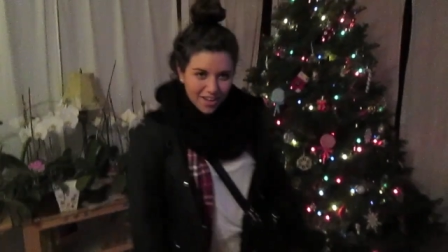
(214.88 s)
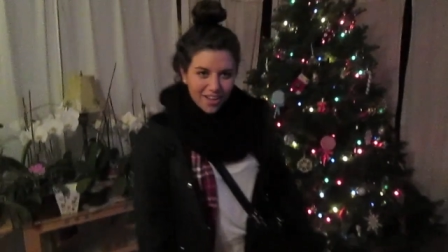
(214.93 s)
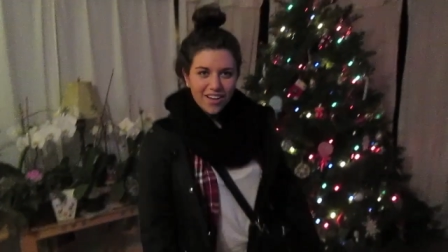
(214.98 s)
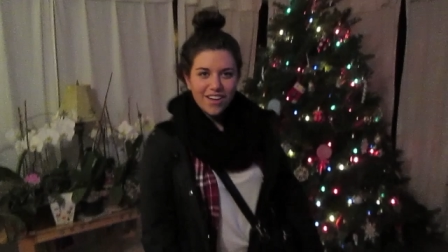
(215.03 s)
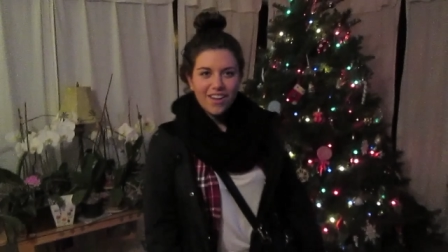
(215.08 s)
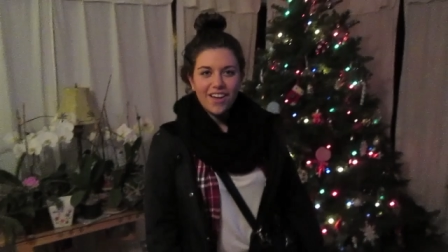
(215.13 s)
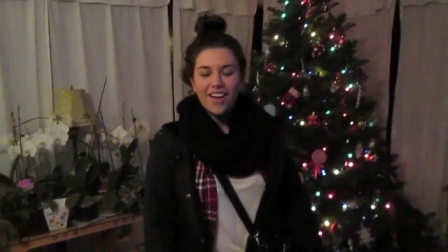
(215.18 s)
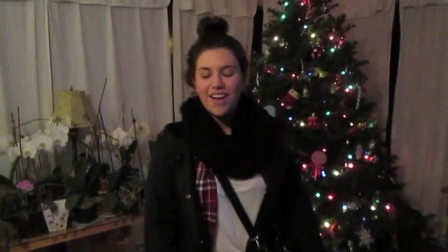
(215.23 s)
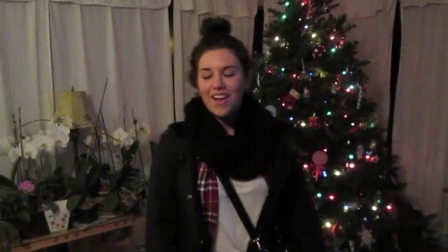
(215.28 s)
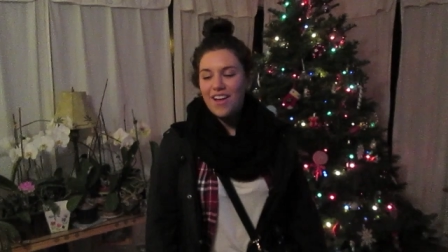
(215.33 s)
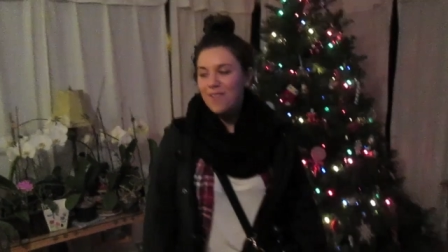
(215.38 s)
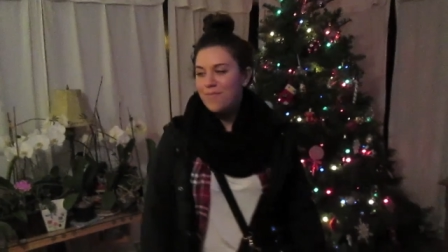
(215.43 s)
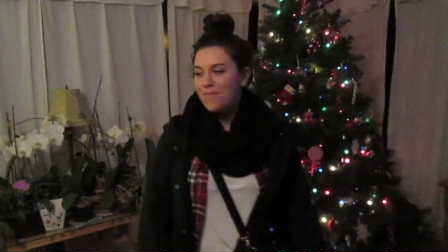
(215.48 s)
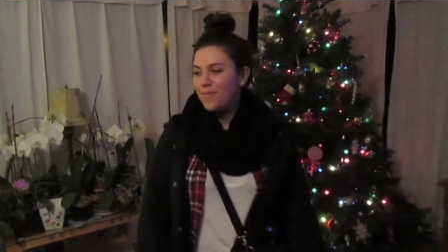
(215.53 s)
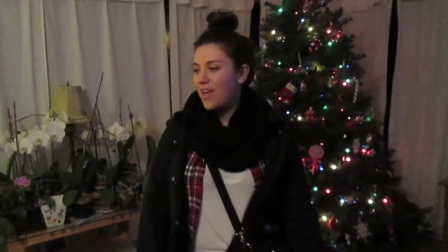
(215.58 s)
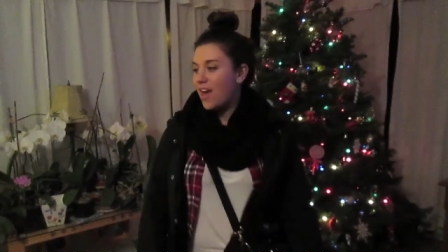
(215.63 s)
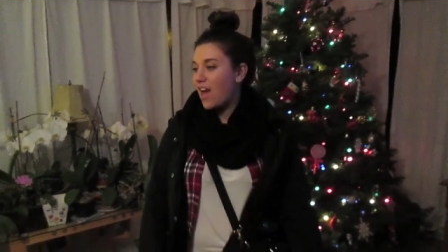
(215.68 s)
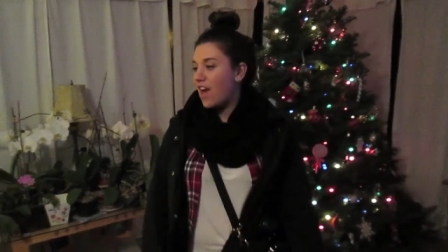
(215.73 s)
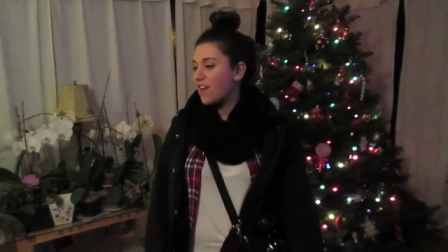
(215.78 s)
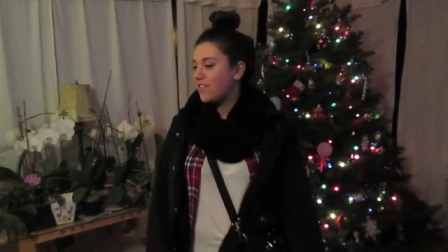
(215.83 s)
it? Um,
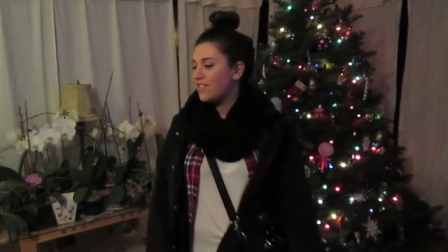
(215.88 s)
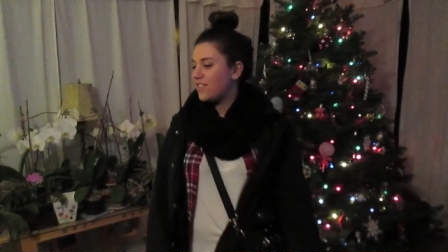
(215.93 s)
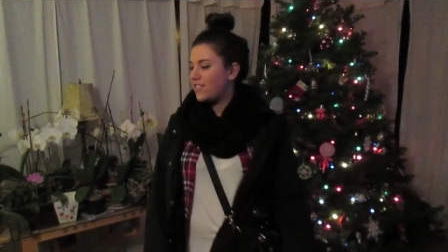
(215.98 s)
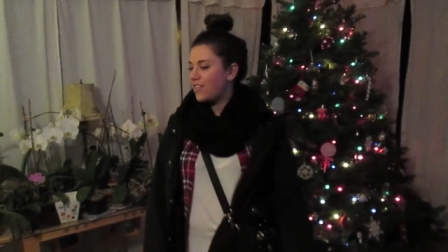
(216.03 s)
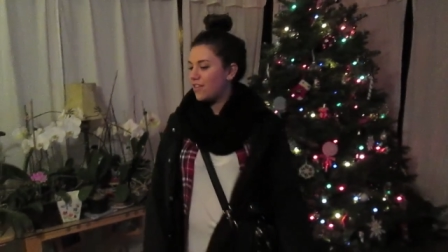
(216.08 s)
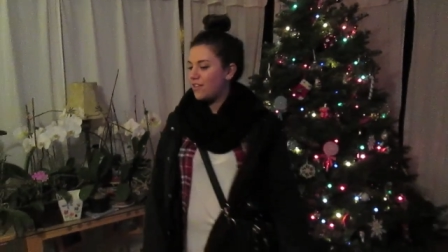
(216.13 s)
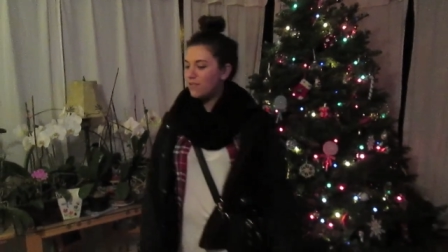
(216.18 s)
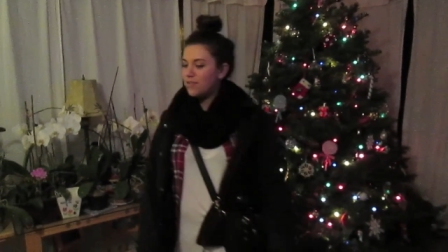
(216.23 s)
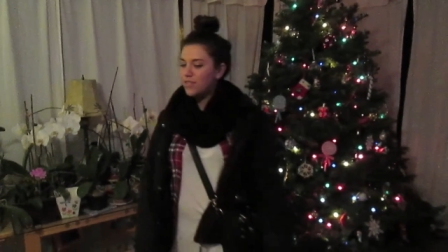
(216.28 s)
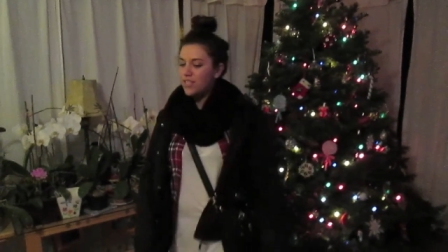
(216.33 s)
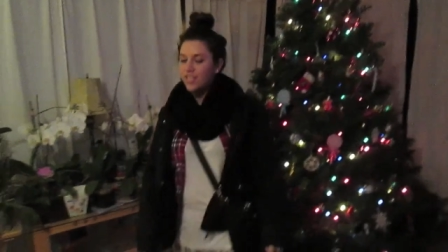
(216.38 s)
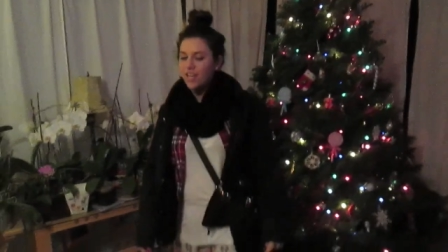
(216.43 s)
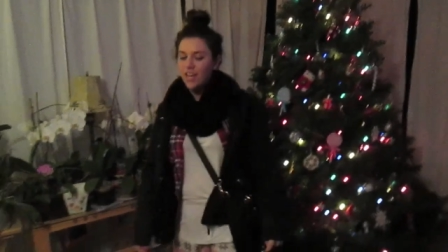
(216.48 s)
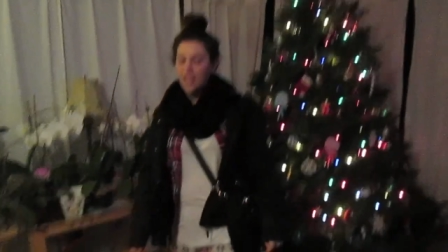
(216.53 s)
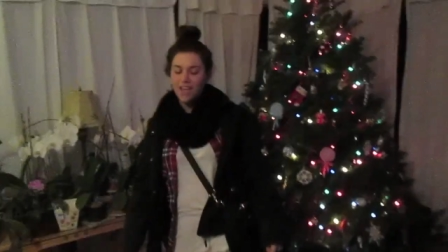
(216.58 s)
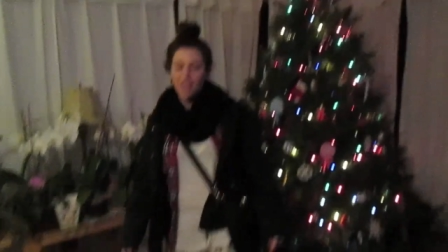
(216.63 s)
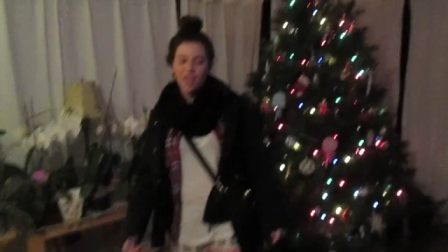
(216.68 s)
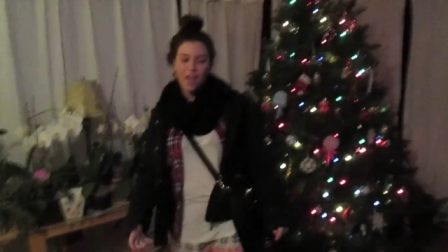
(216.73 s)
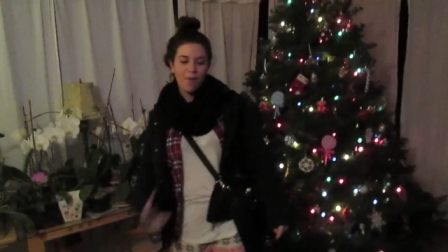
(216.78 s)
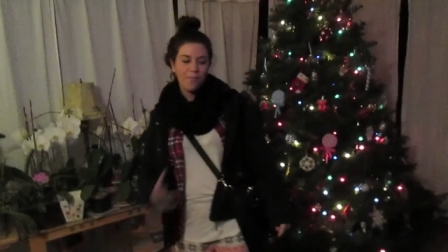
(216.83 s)
yeah. So
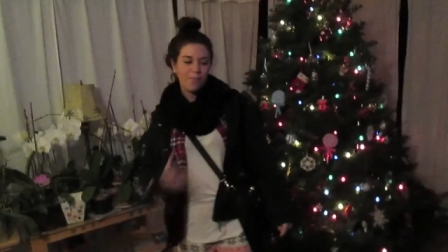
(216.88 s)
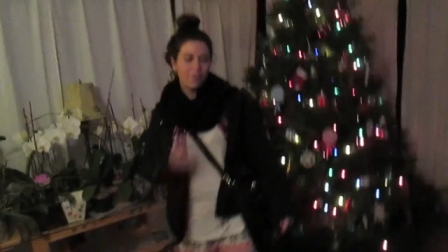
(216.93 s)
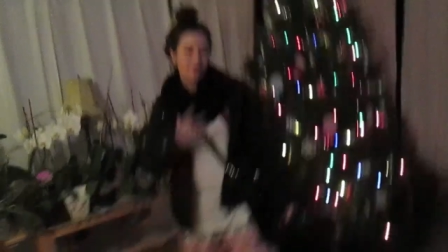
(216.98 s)
today I'm